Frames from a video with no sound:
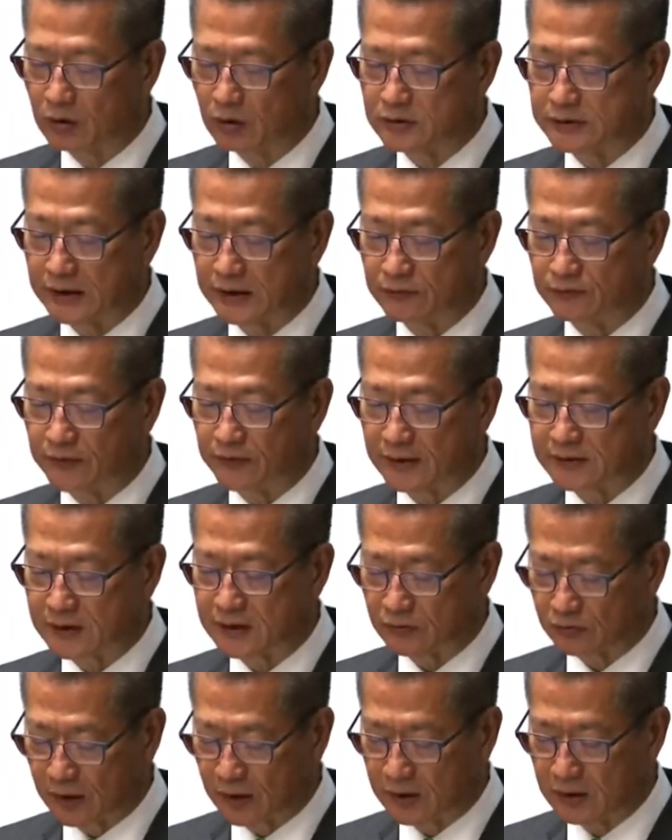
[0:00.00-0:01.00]
In the past three
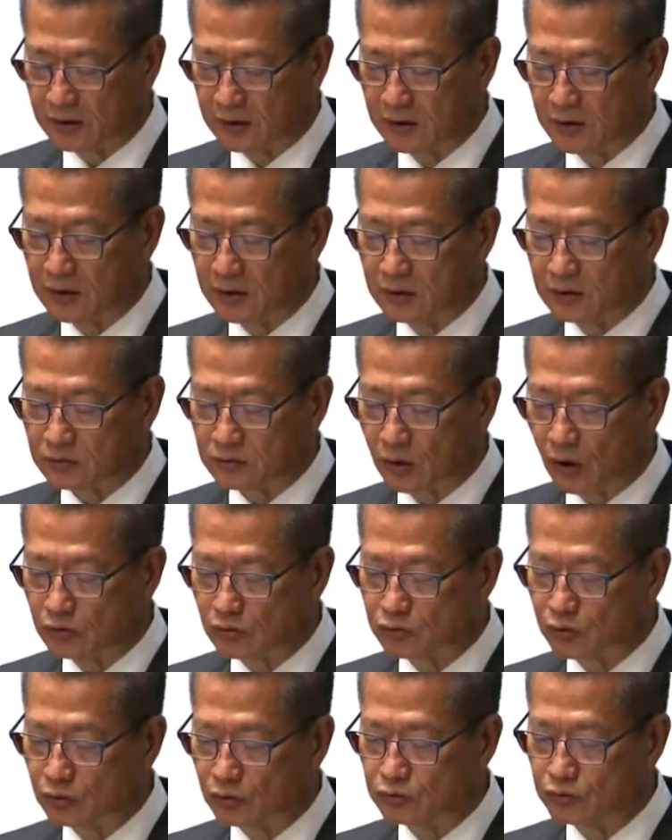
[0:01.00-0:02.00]
years, the
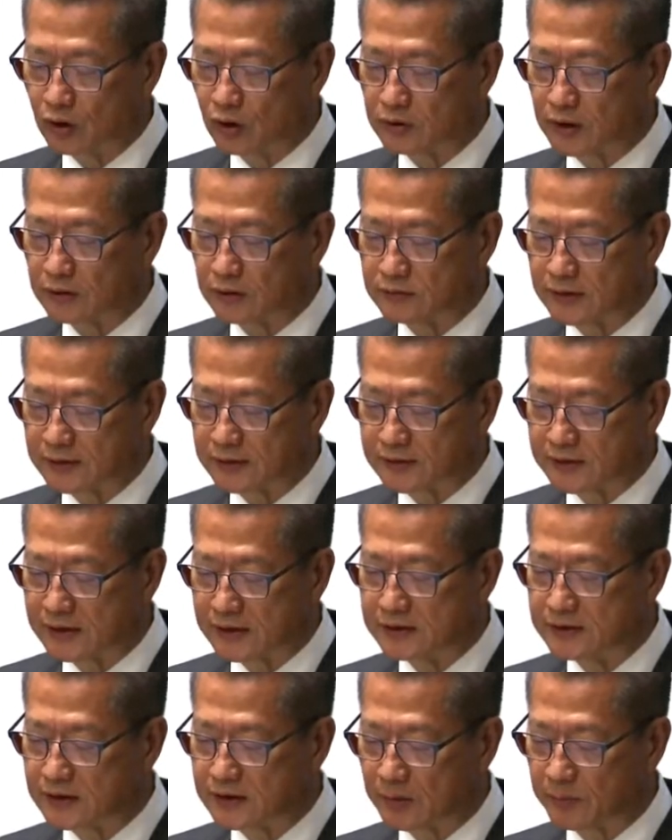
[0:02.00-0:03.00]
Research Talent Hub has
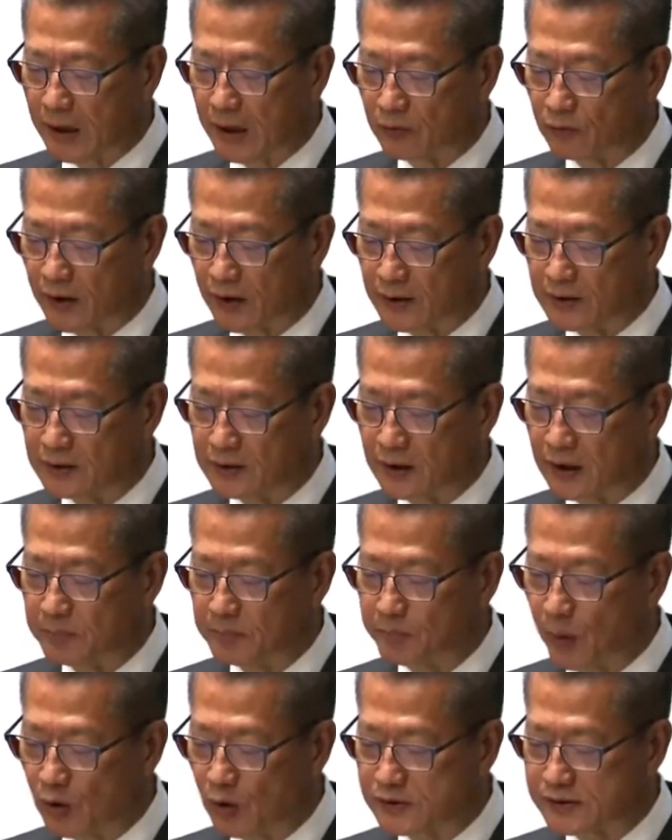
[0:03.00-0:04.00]
funded over
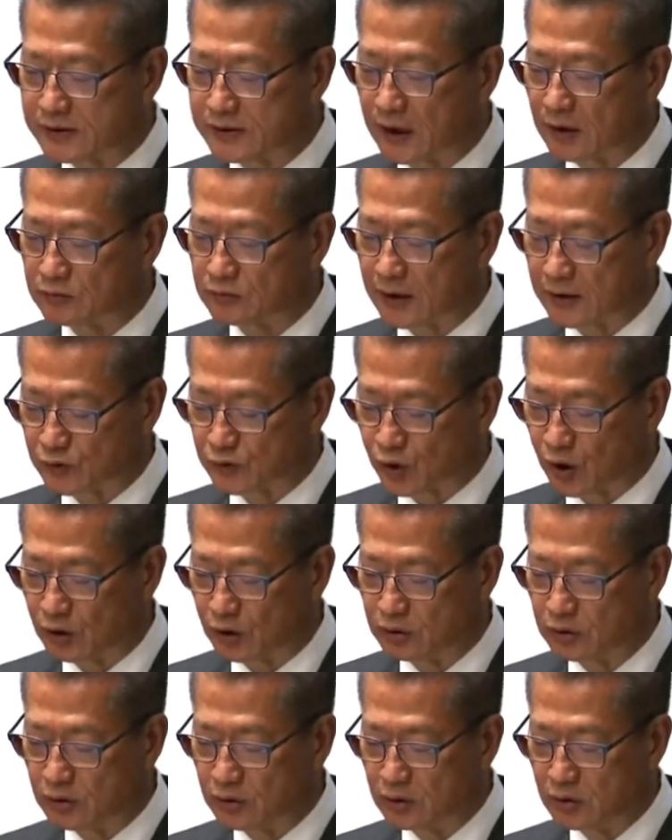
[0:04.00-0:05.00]
3,700
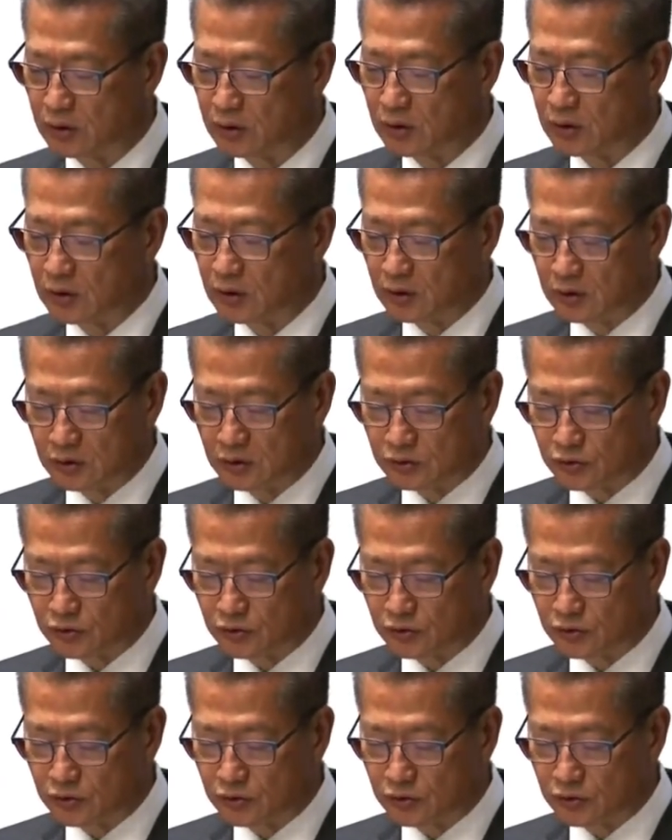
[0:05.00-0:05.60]
R&D positions.